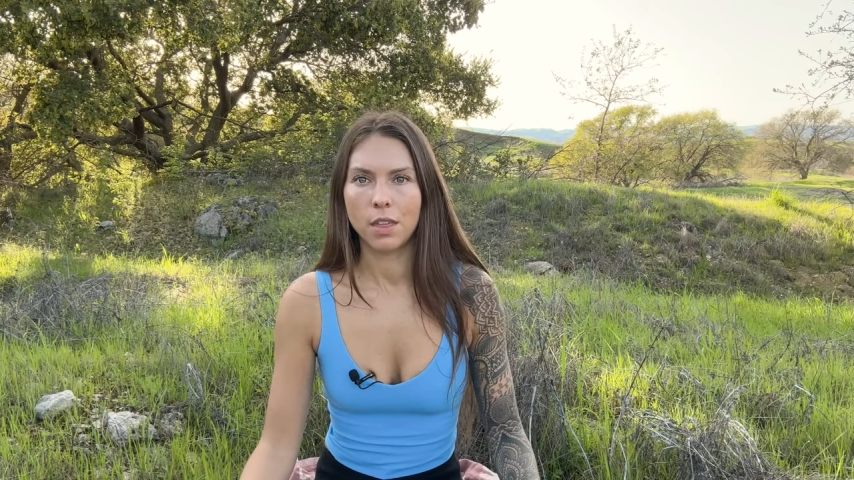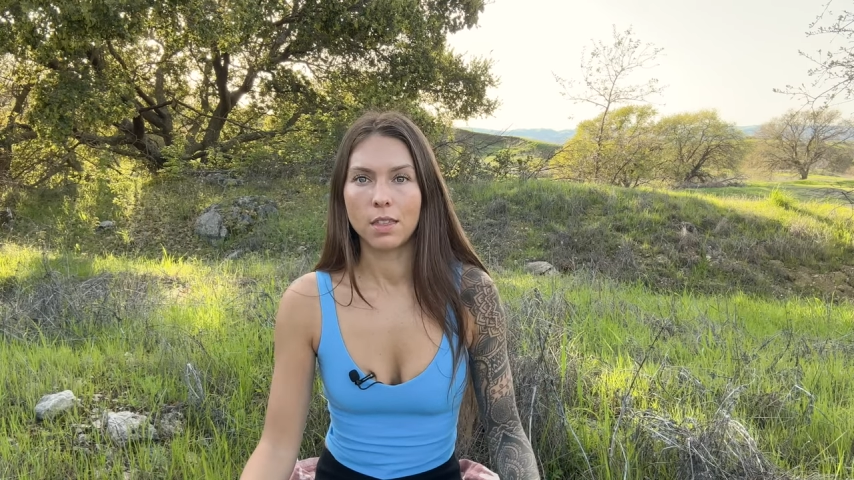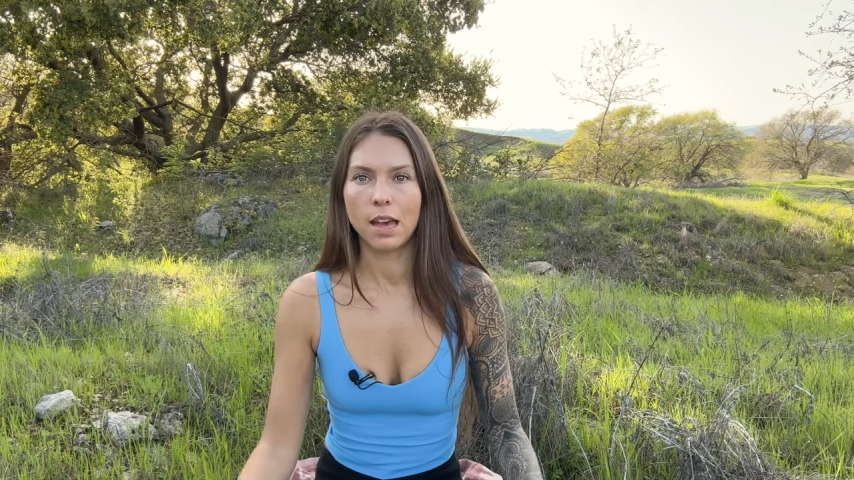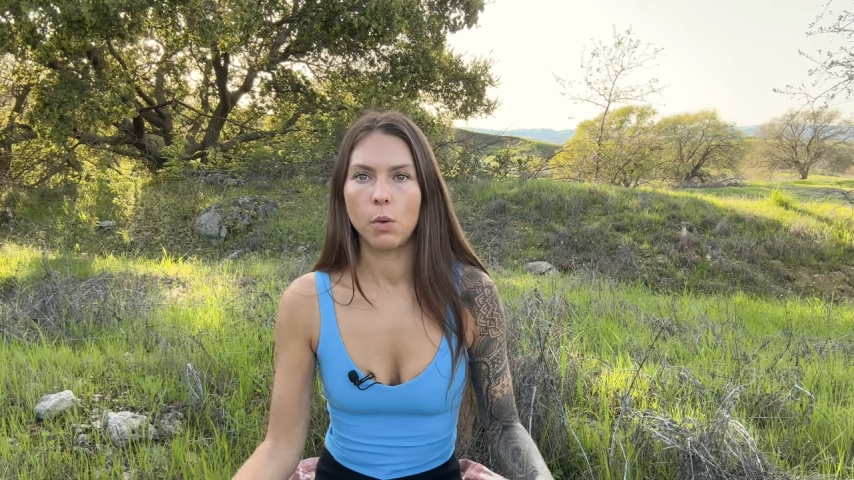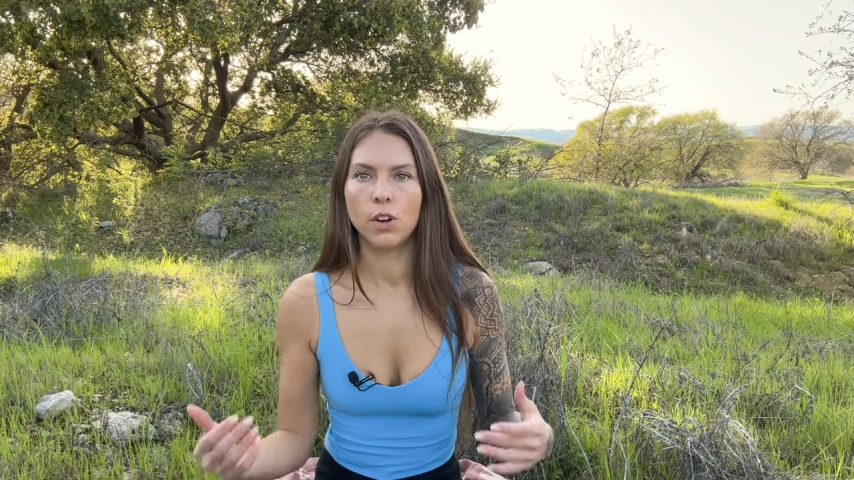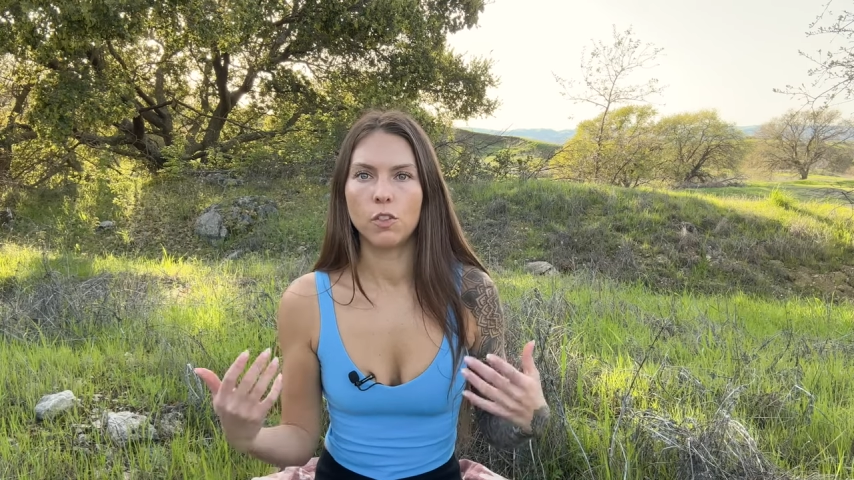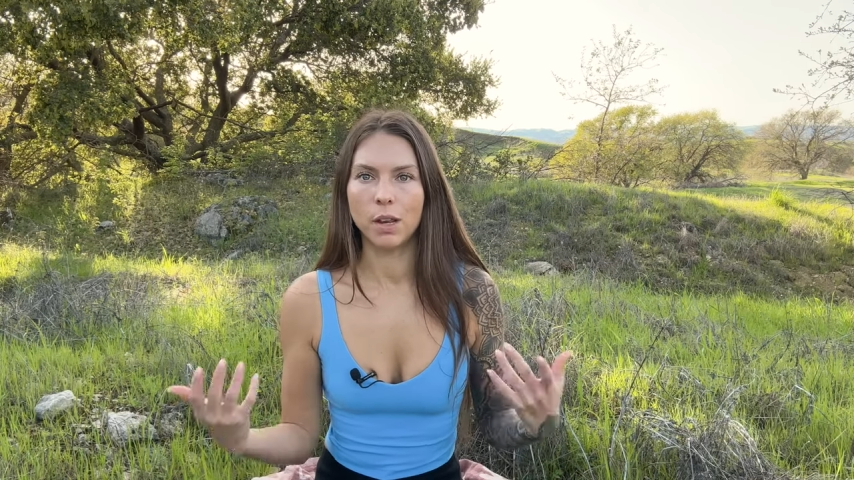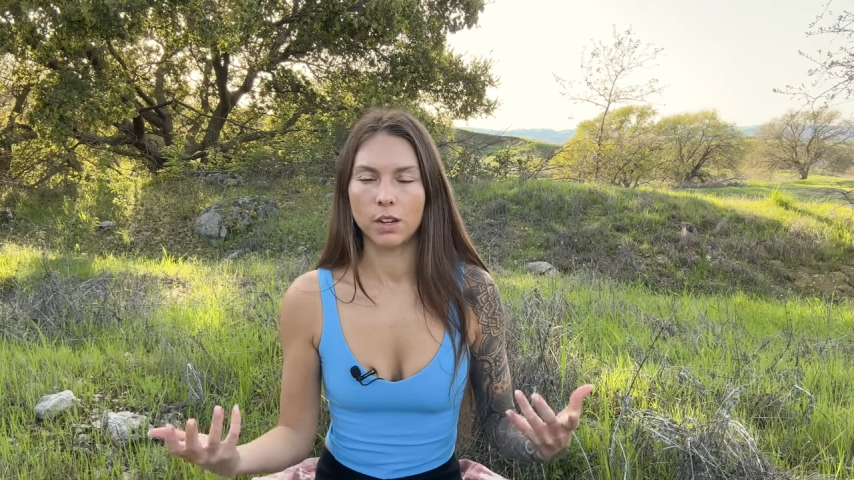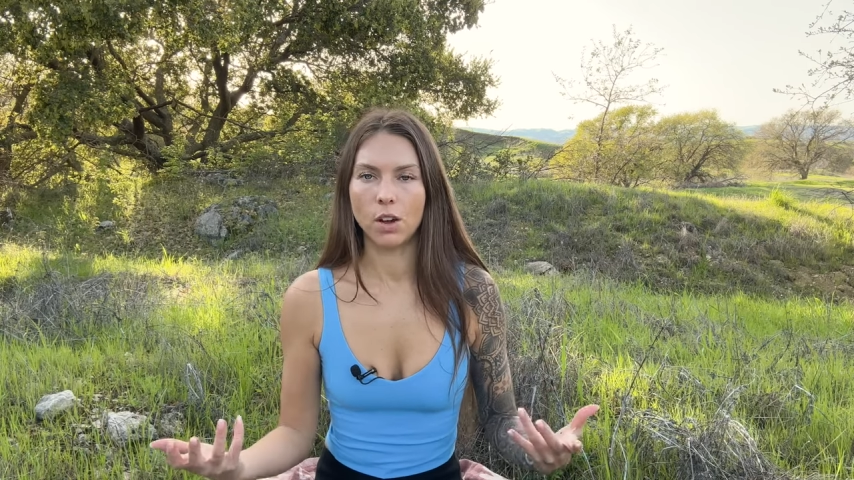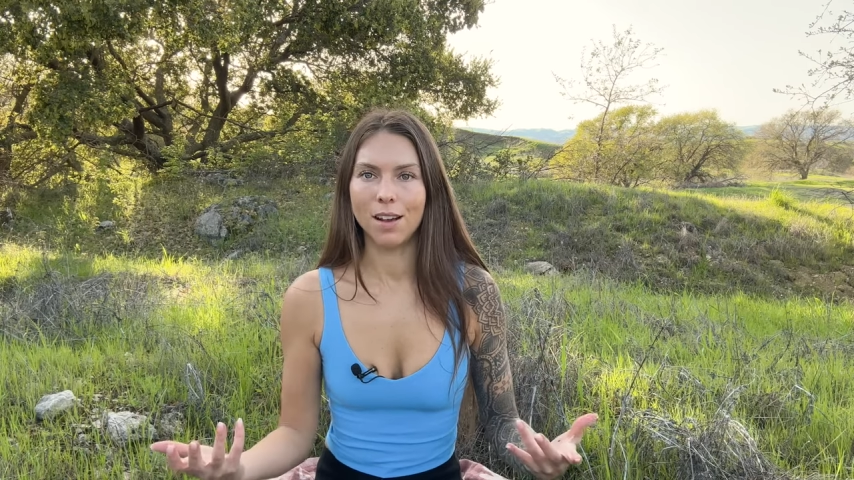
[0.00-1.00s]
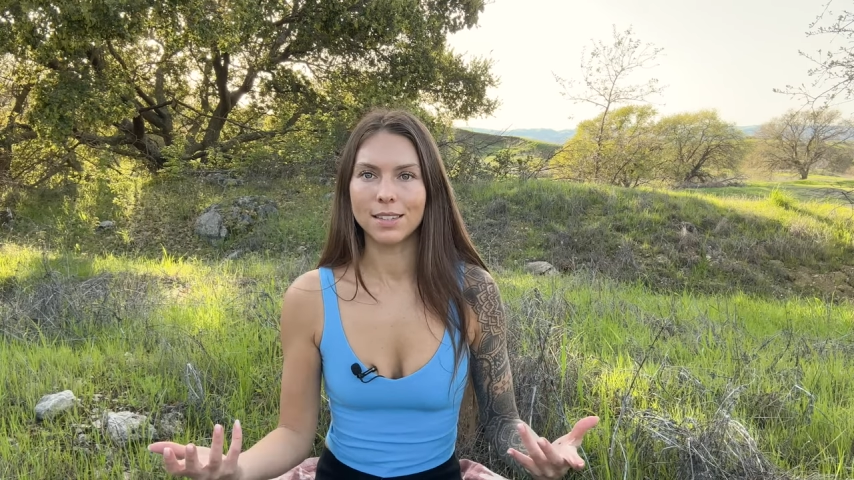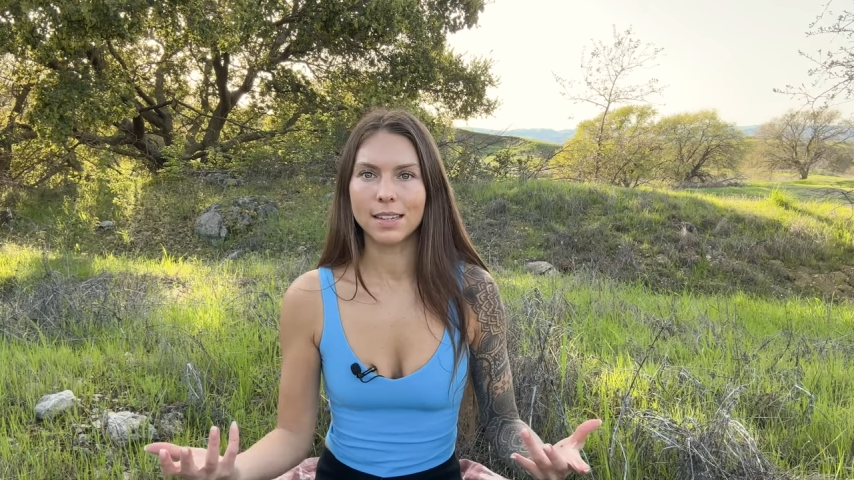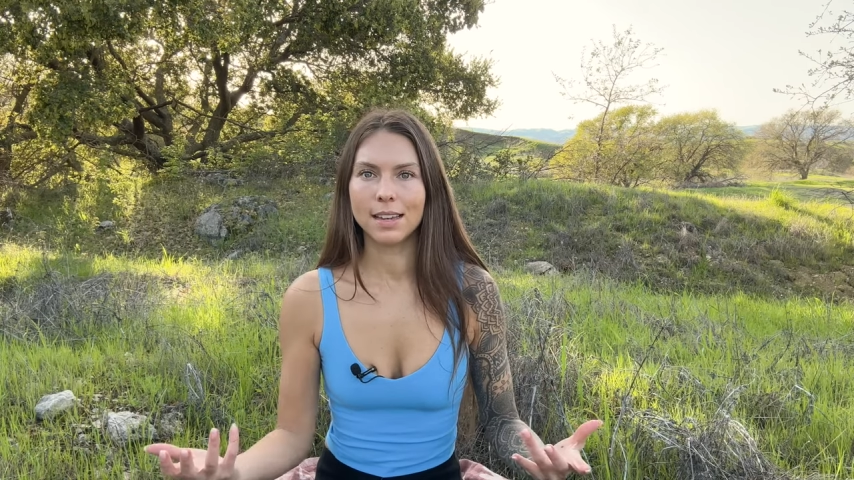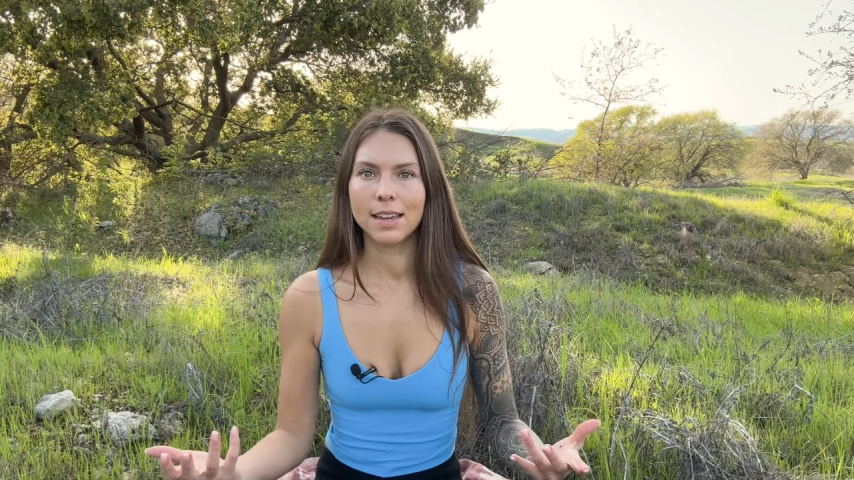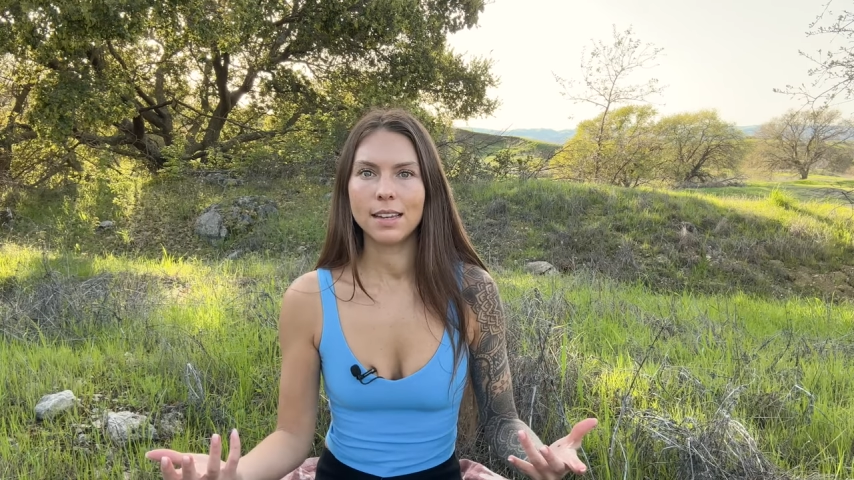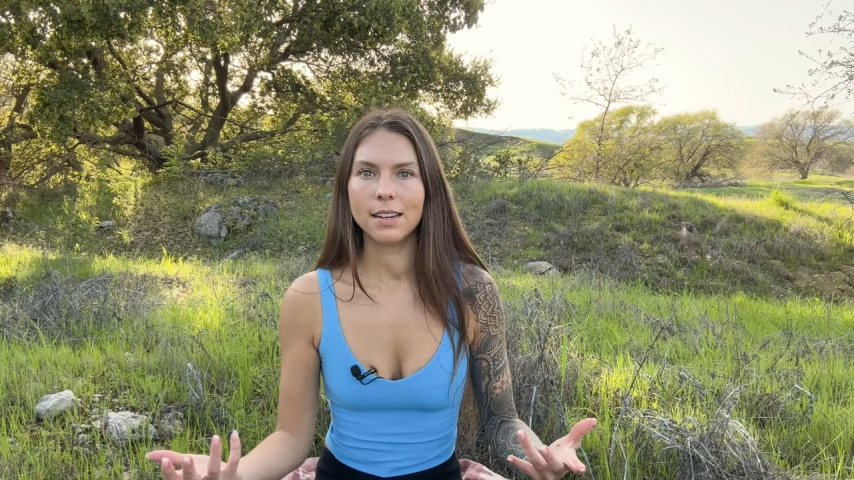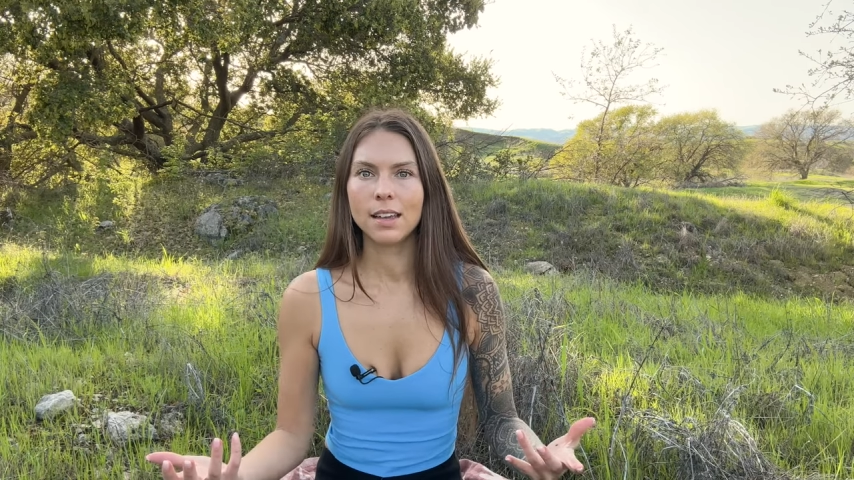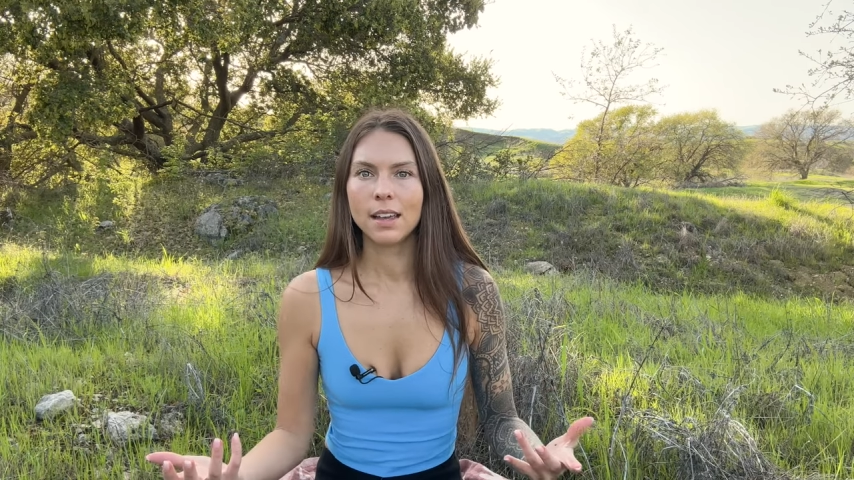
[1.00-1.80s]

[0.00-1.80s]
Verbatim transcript: thing that would have been causing it.